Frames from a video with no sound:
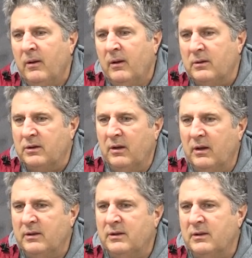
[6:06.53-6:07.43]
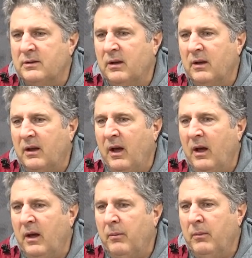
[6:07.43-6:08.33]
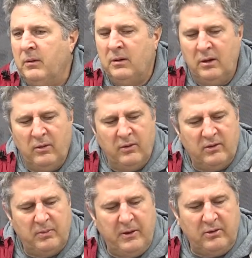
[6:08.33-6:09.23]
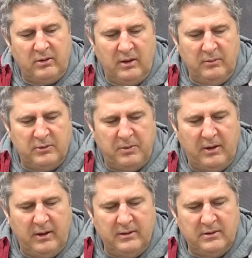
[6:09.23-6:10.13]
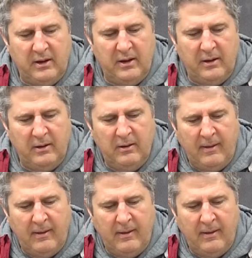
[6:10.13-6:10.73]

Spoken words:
that's going to exist in a game, you know, the special teams plays. And,